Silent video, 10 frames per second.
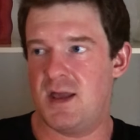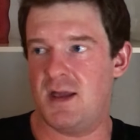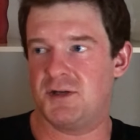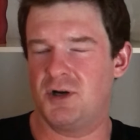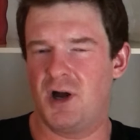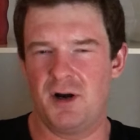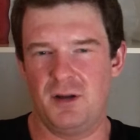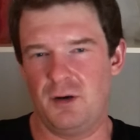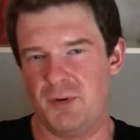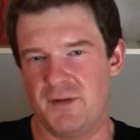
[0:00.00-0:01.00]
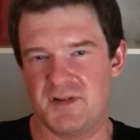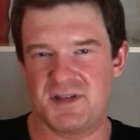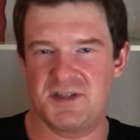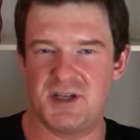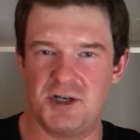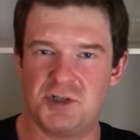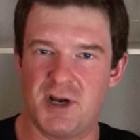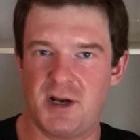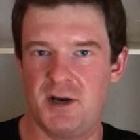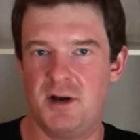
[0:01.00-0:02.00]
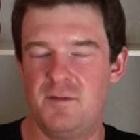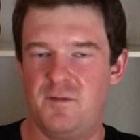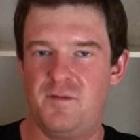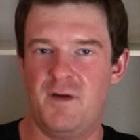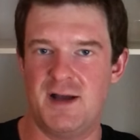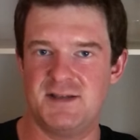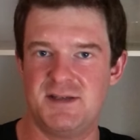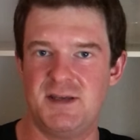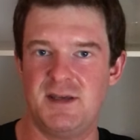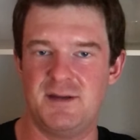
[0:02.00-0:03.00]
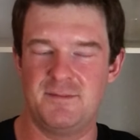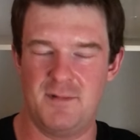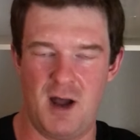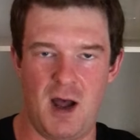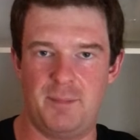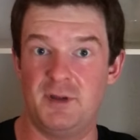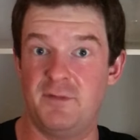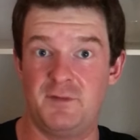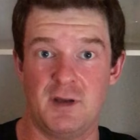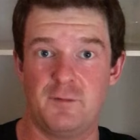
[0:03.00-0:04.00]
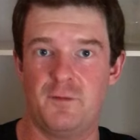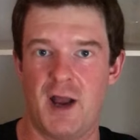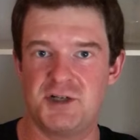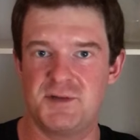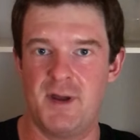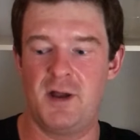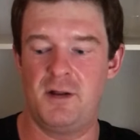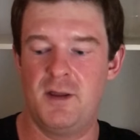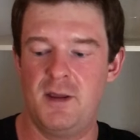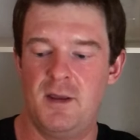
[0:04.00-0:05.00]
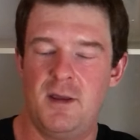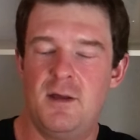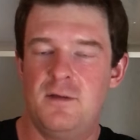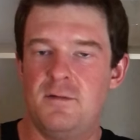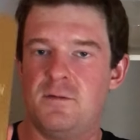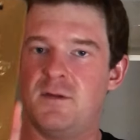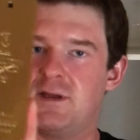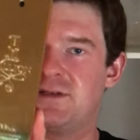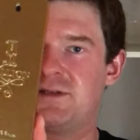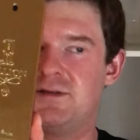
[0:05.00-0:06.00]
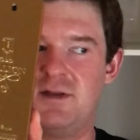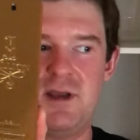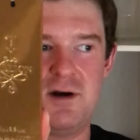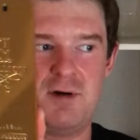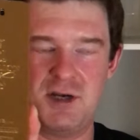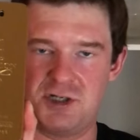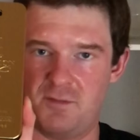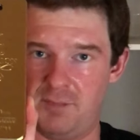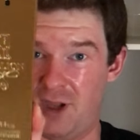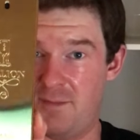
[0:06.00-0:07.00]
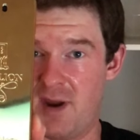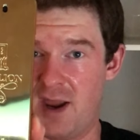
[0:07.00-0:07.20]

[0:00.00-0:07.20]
it took on a little bit of a citric, fuzzy, uplifting, fresh smell. The iteration of blood